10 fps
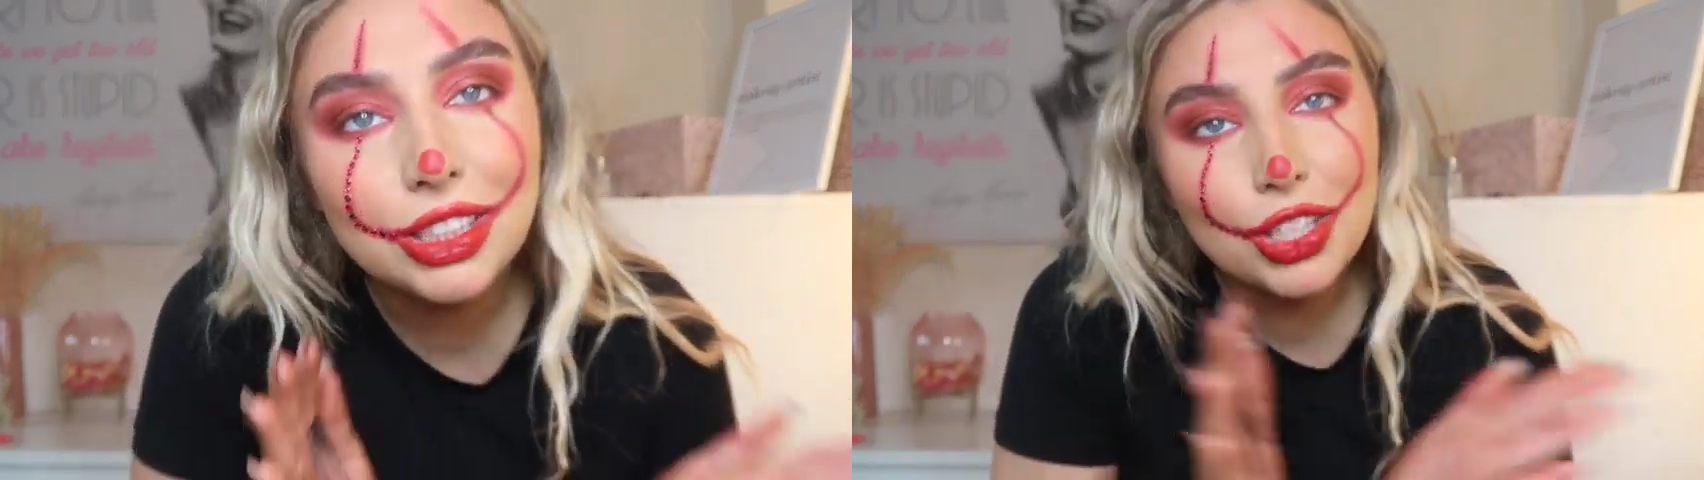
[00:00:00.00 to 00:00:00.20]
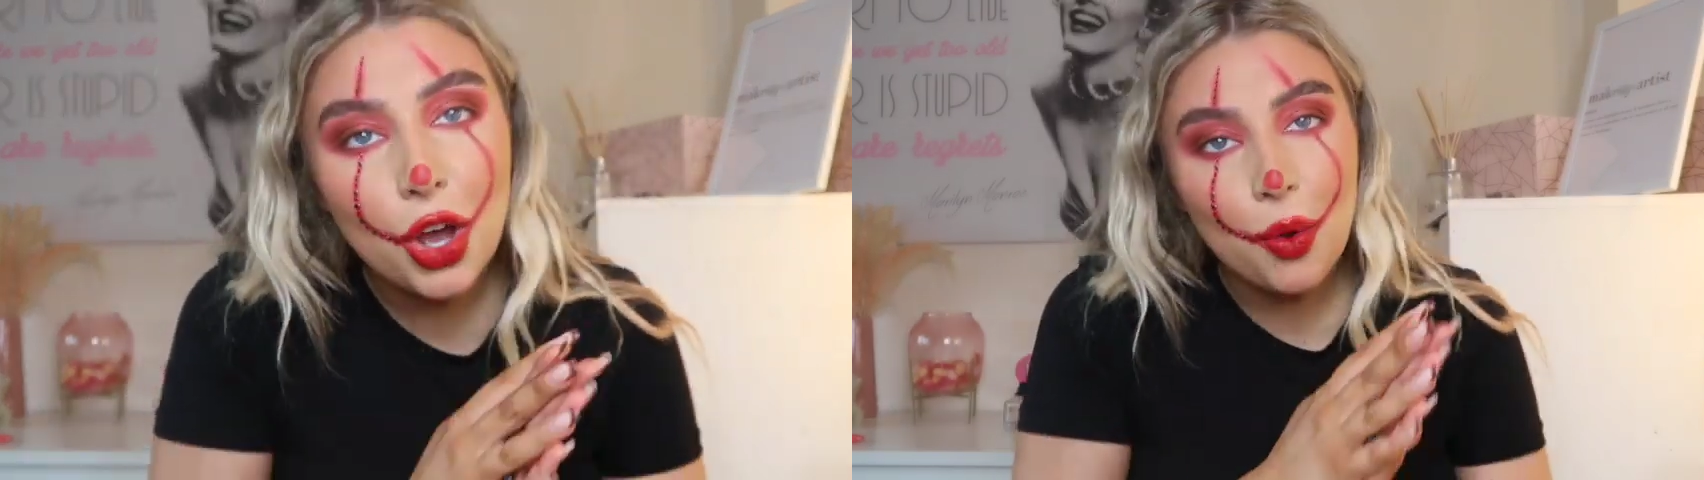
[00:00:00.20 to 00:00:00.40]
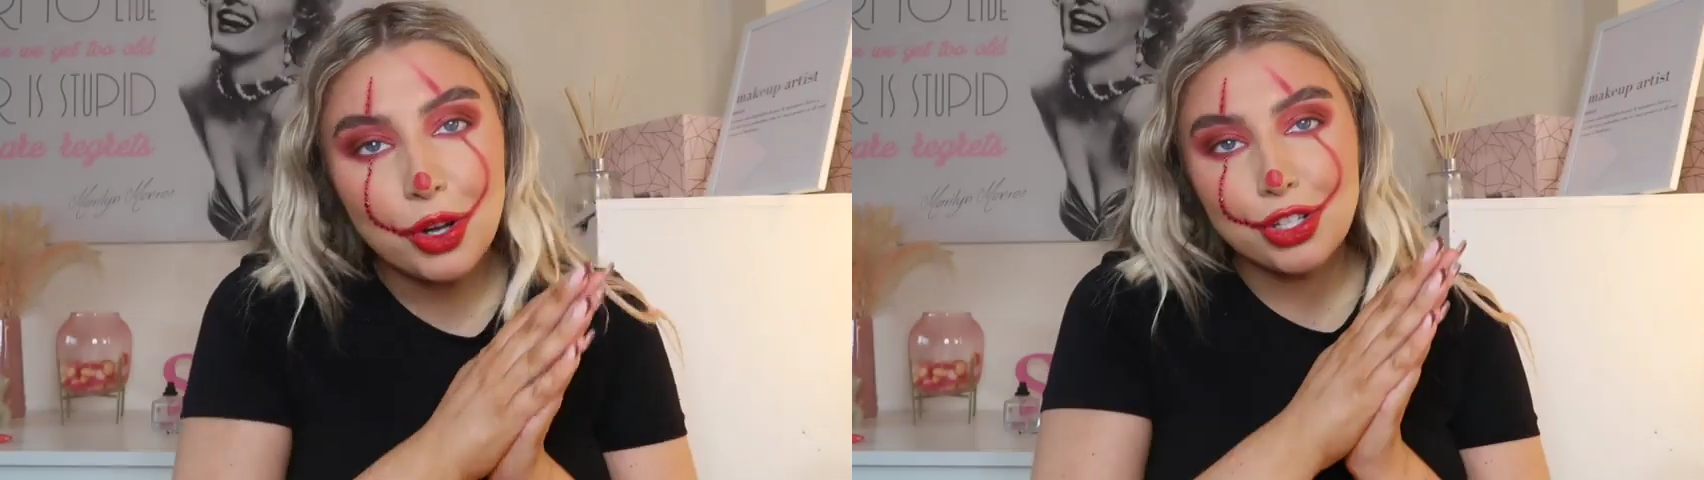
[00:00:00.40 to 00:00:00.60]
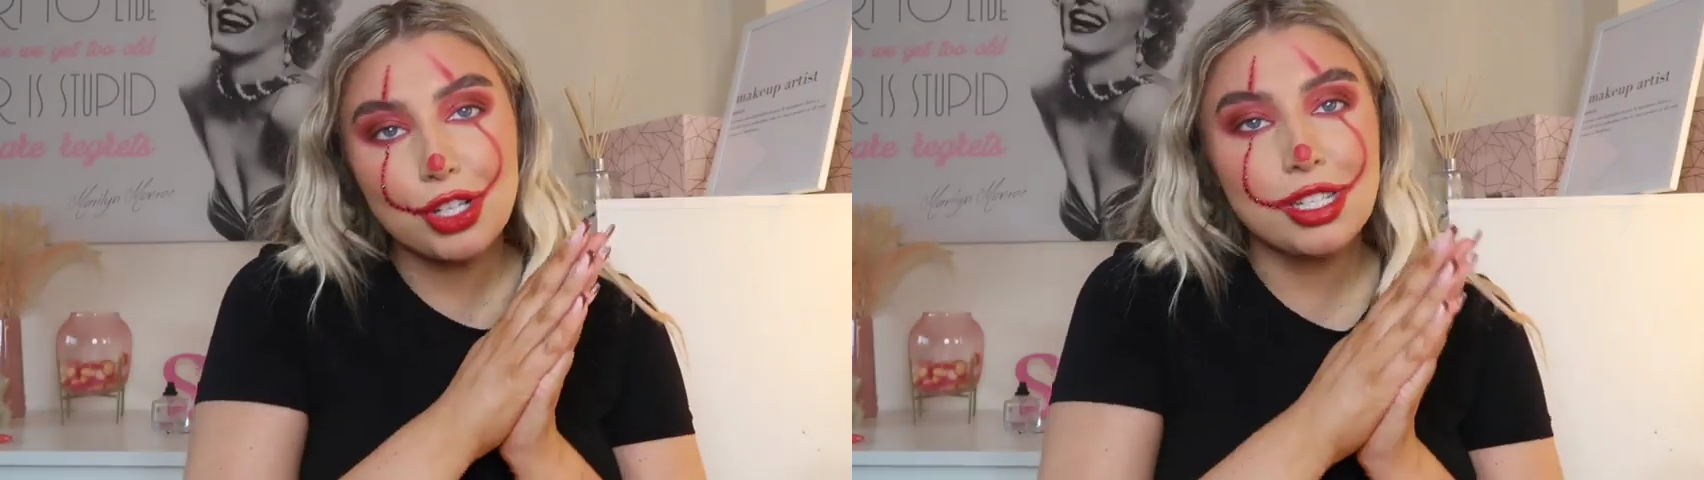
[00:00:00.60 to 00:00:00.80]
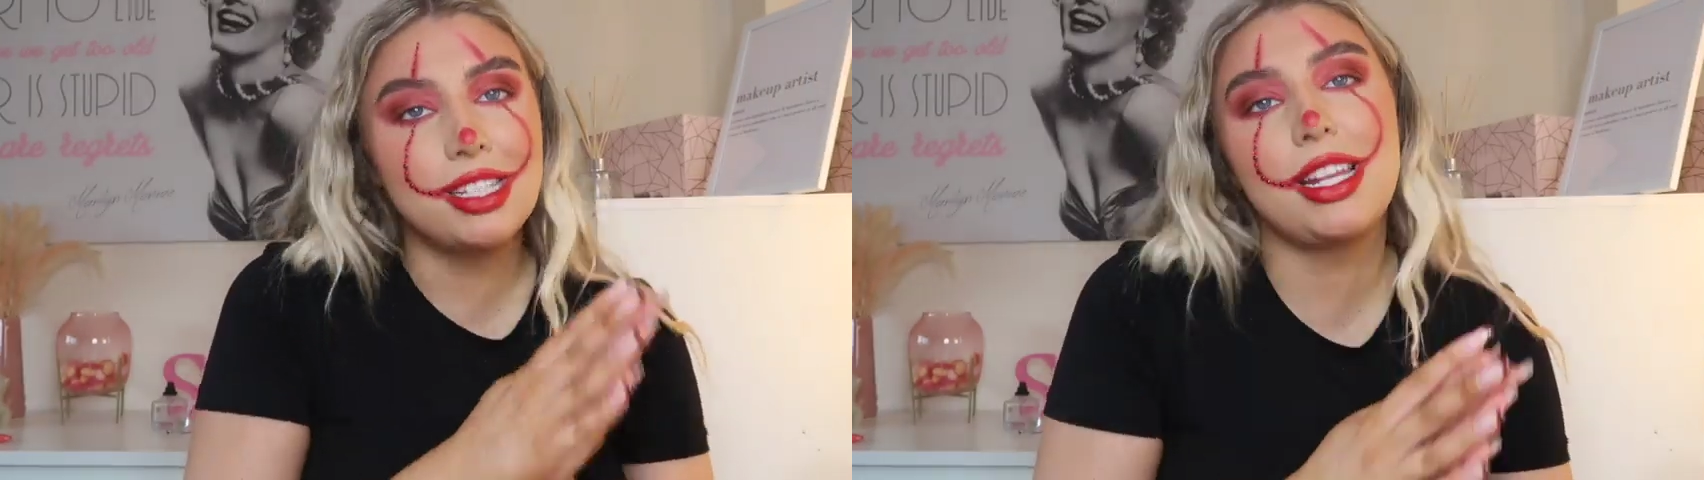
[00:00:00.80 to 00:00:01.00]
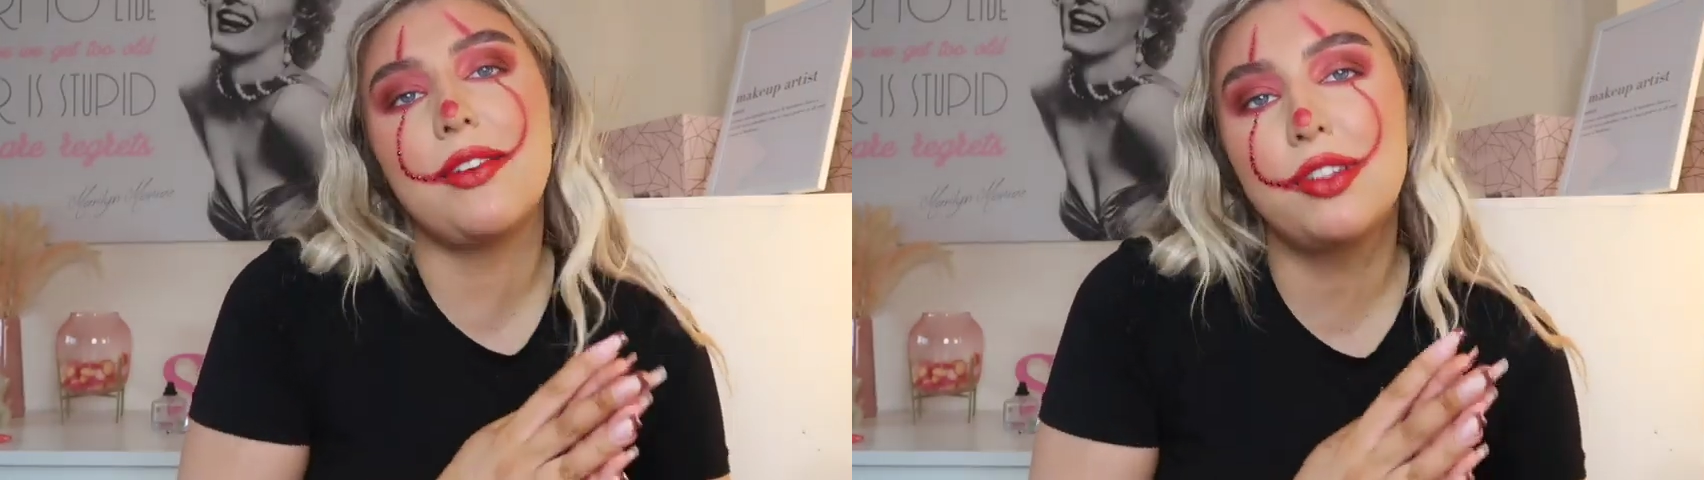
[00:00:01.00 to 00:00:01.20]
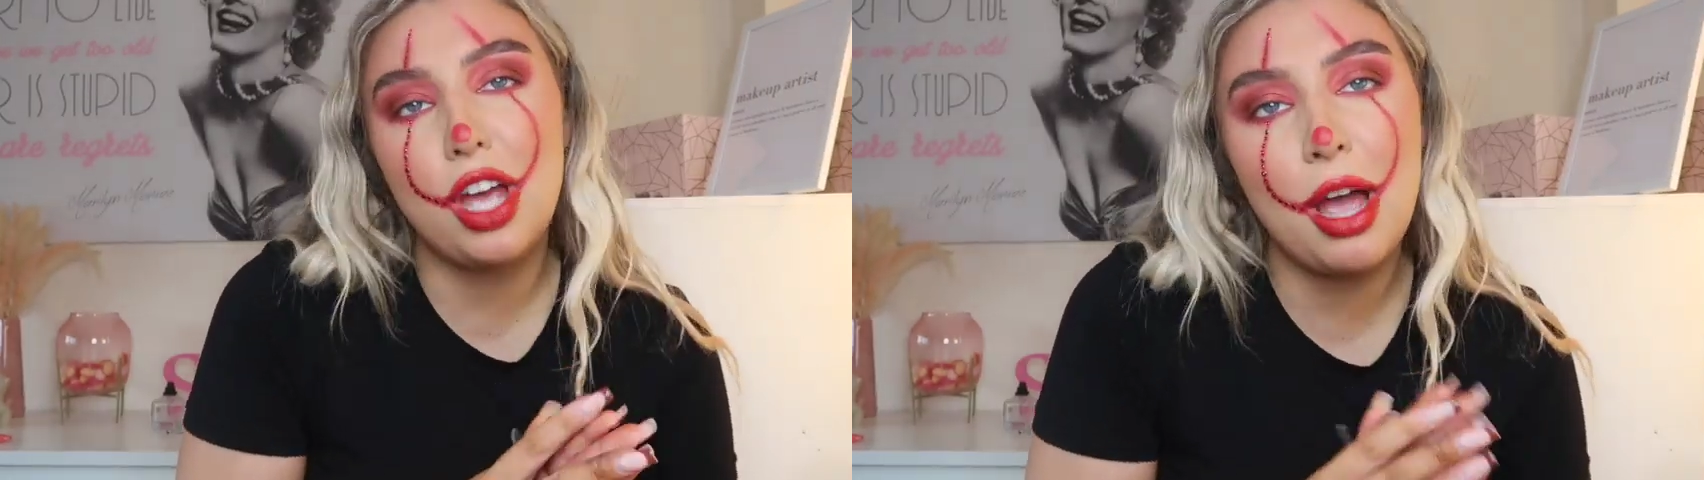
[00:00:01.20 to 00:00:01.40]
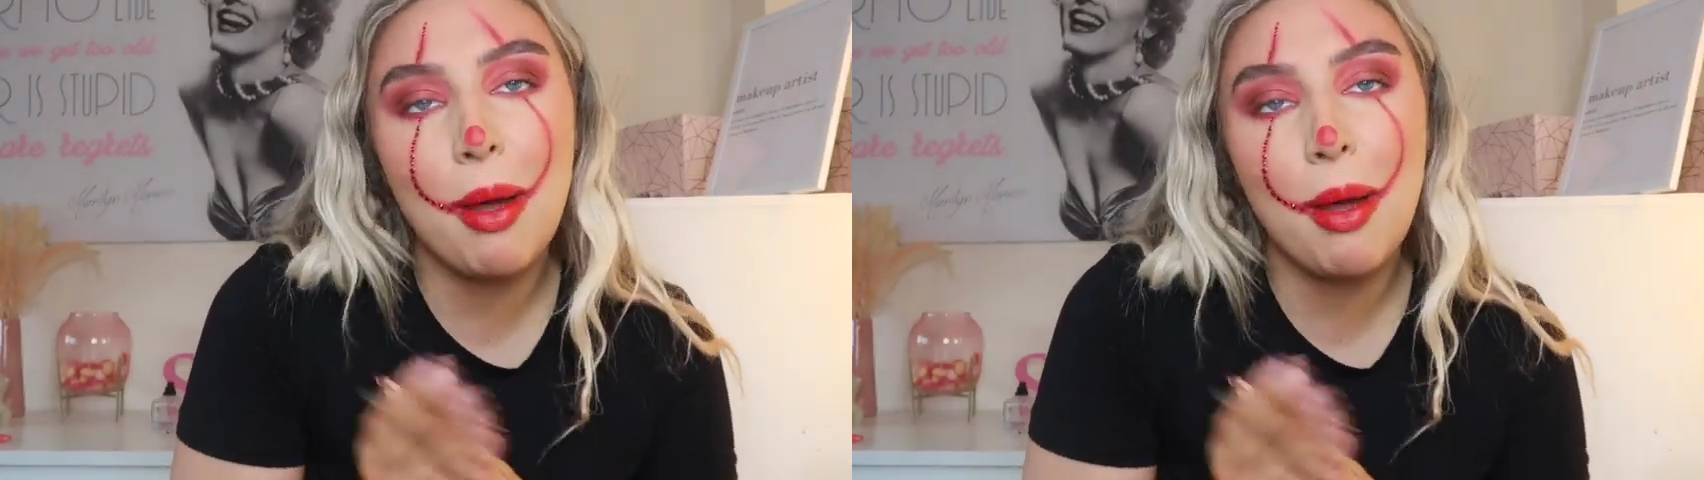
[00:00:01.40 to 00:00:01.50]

So just to save time,